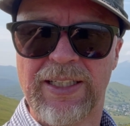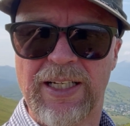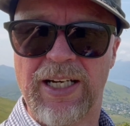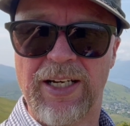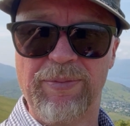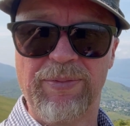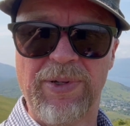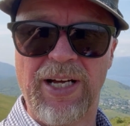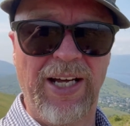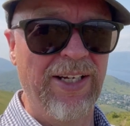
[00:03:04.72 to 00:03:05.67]

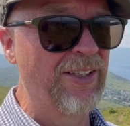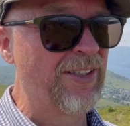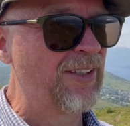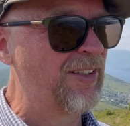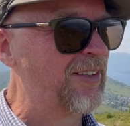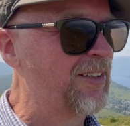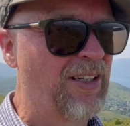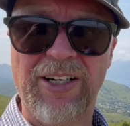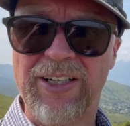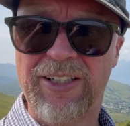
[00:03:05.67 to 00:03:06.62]
and
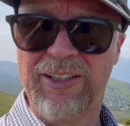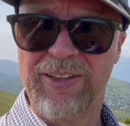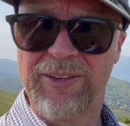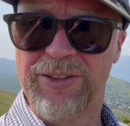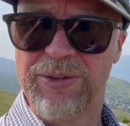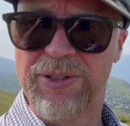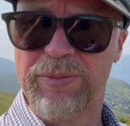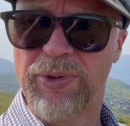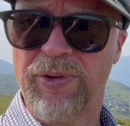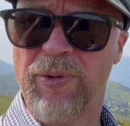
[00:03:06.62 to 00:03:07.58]
I'll do some
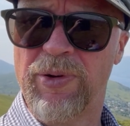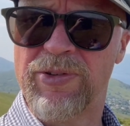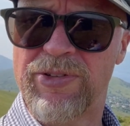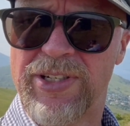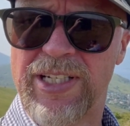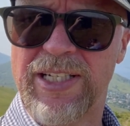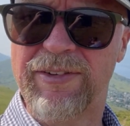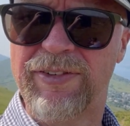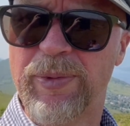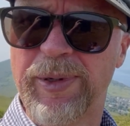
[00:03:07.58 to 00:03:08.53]
more scenic
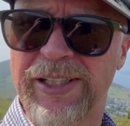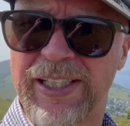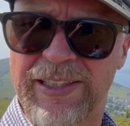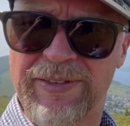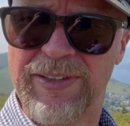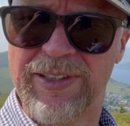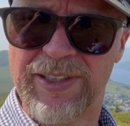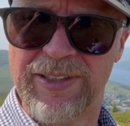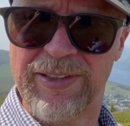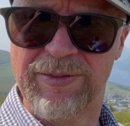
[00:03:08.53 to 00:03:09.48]
filming there
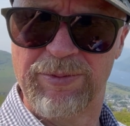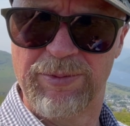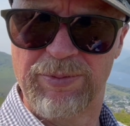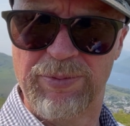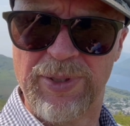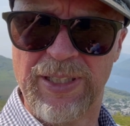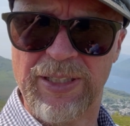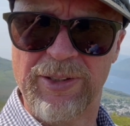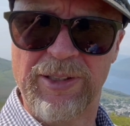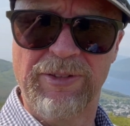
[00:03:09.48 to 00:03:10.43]
and put that
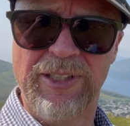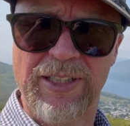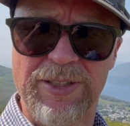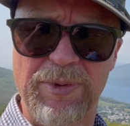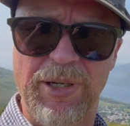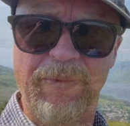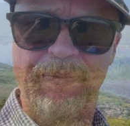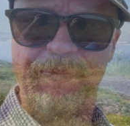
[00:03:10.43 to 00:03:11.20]
on the reel as well.